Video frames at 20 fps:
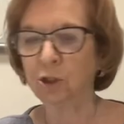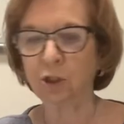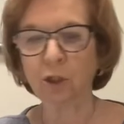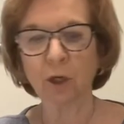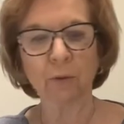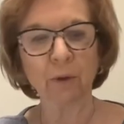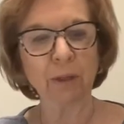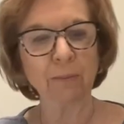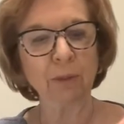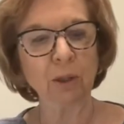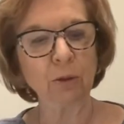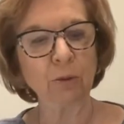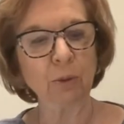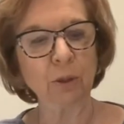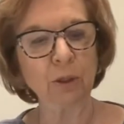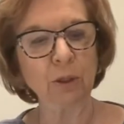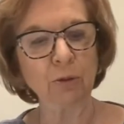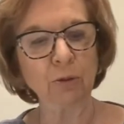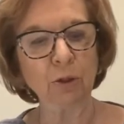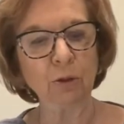showing because
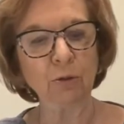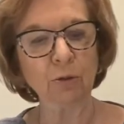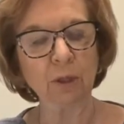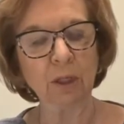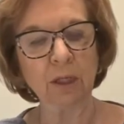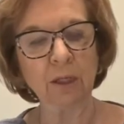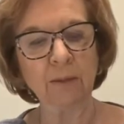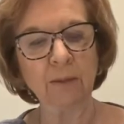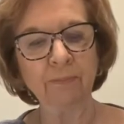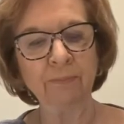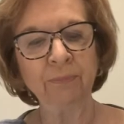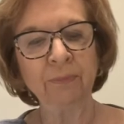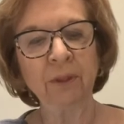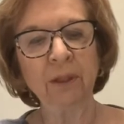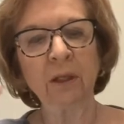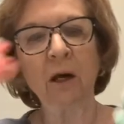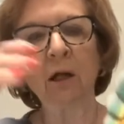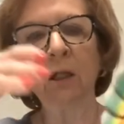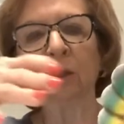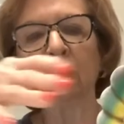when you do the
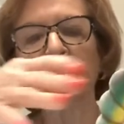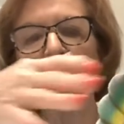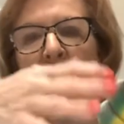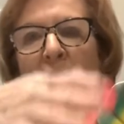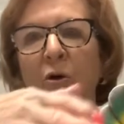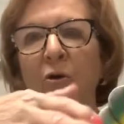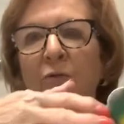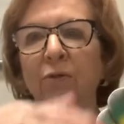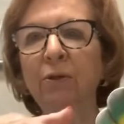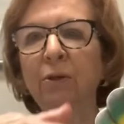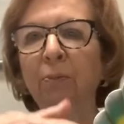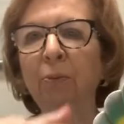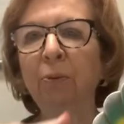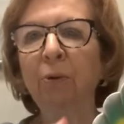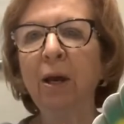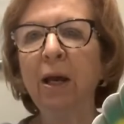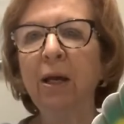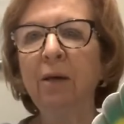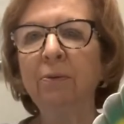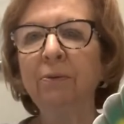color over the
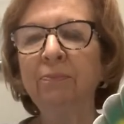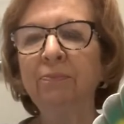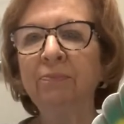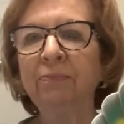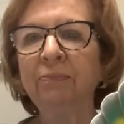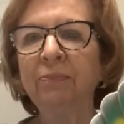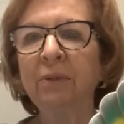brown,